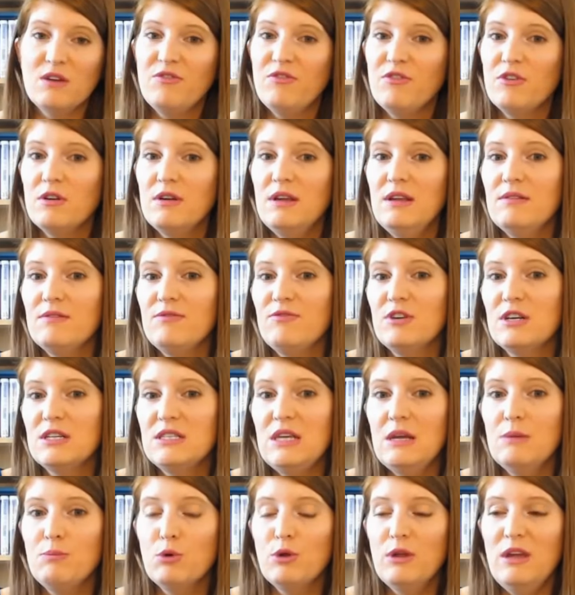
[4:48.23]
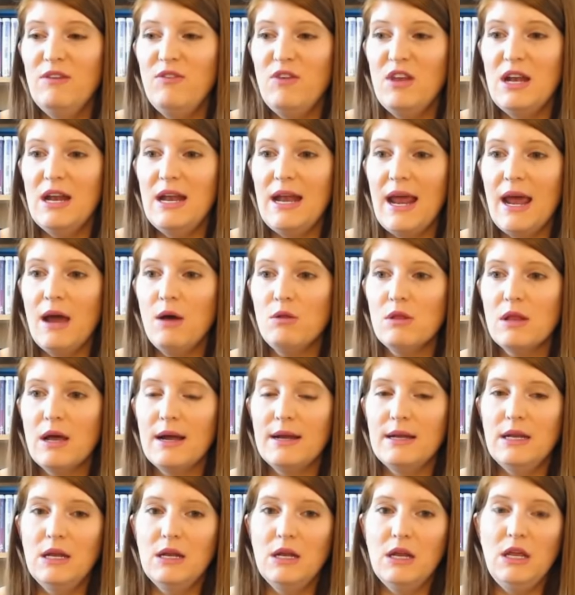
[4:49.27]
For example, even an
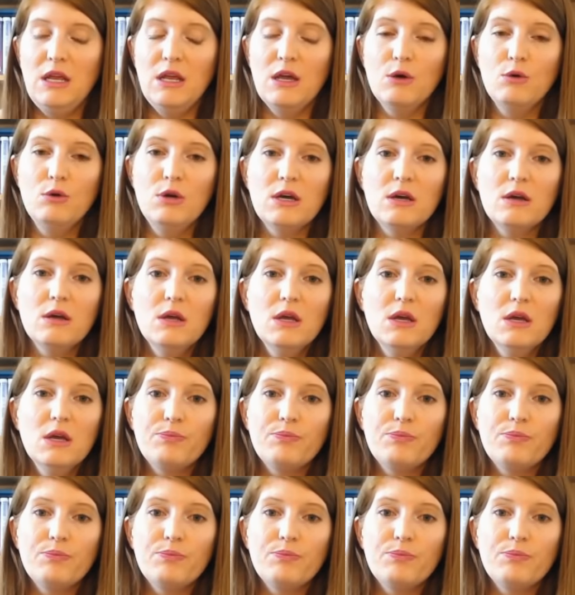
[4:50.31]
outline in a yoga